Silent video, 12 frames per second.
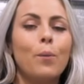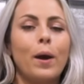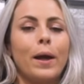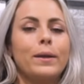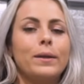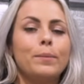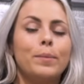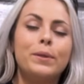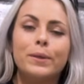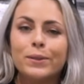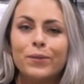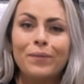one,
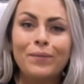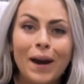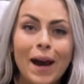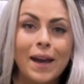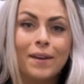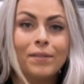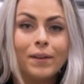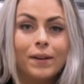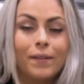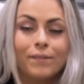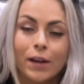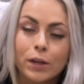but there's 5
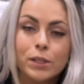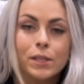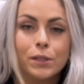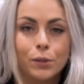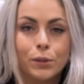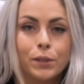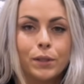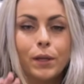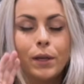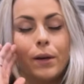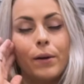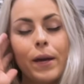fire sensors.
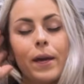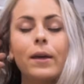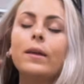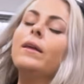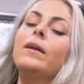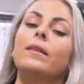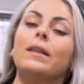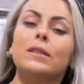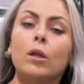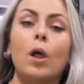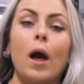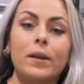Okay,
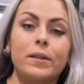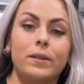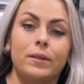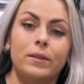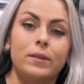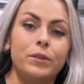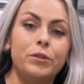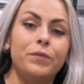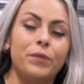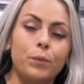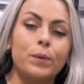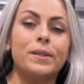that's a lot. You
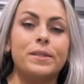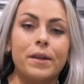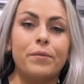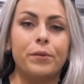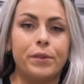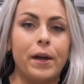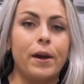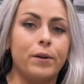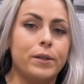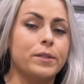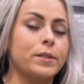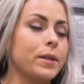should feel really safe with that,
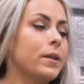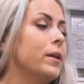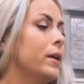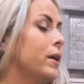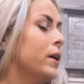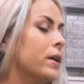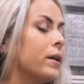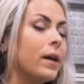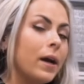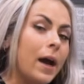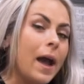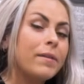honestly.
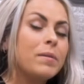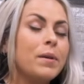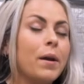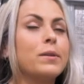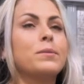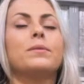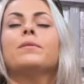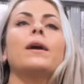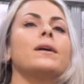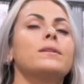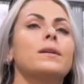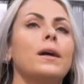I have to be honest with you
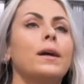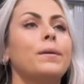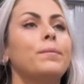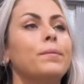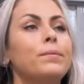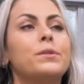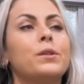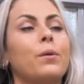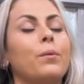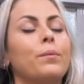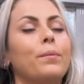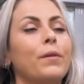guys.
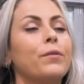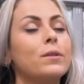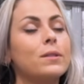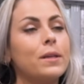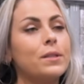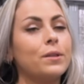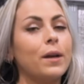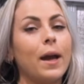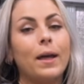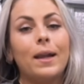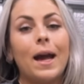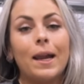So my first laser, I
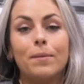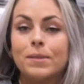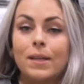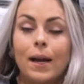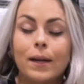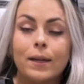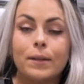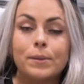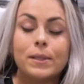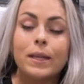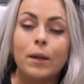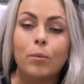had an atom stack. It
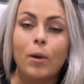was a 10